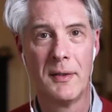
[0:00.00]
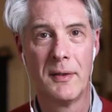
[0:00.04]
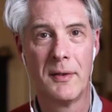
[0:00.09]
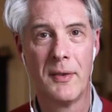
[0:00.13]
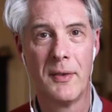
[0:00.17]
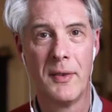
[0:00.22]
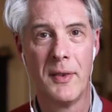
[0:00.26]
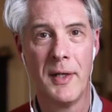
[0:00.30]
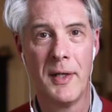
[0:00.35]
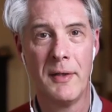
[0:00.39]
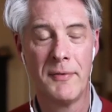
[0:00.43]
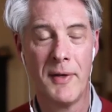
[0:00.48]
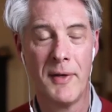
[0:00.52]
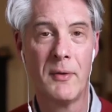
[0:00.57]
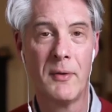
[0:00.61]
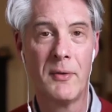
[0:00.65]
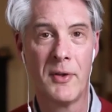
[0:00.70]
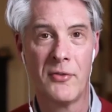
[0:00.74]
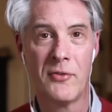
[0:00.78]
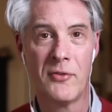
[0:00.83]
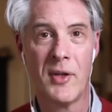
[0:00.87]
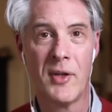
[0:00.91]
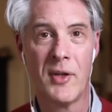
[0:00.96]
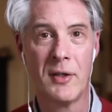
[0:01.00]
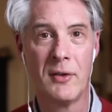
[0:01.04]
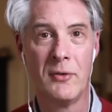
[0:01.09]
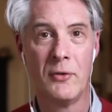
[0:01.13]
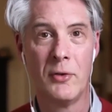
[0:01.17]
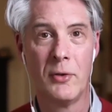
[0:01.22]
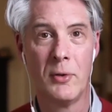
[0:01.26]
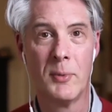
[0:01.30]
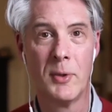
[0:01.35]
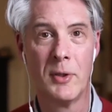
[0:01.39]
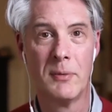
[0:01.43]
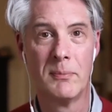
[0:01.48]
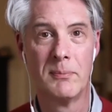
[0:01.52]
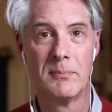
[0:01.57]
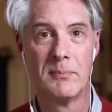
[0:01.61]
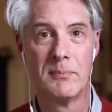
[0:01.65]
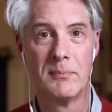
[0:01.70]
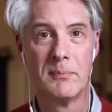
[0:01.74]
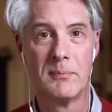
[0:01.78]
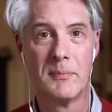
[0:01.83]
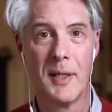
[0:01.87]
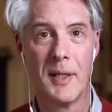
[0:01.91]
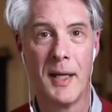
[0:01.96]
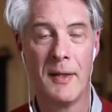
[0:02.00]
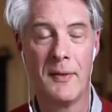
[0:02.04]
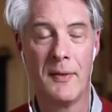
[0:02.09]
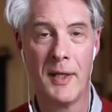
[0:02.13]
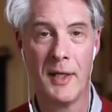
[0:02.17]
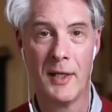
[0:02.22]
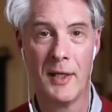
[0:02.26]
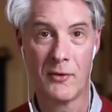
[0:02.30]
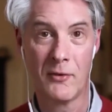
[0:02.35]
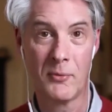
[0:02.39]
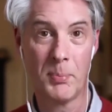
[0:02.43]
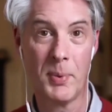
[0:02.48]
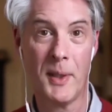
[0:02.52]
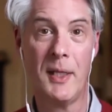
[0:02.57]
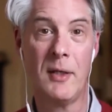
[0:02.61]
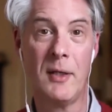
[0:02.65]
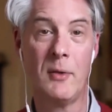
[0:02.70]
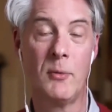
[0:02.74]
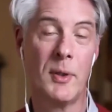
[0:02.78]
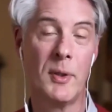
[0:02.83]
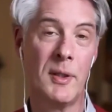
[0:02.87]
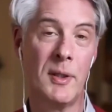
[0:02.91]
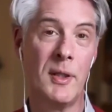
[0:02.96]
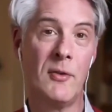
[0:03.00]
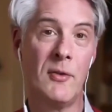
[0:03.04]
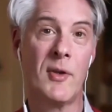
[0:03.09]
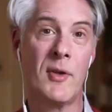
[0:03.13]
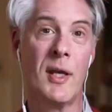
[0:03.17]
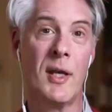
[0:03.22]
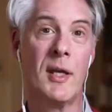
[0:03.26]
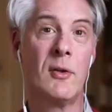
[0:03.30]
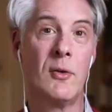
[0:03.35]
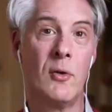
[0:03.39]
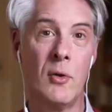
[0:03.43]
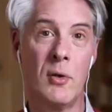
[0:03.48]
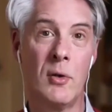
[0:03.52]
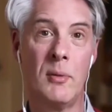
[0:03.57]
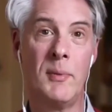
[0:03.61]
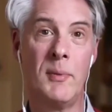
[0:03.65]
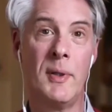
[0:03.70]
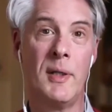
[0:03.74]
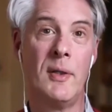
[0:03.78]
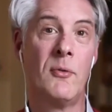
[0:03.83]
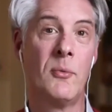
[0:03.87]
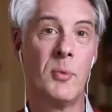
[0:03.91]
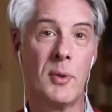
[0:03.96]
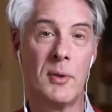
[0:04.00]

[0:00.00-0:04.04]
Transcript: they found the second tumor, and they explained what these catecholamines,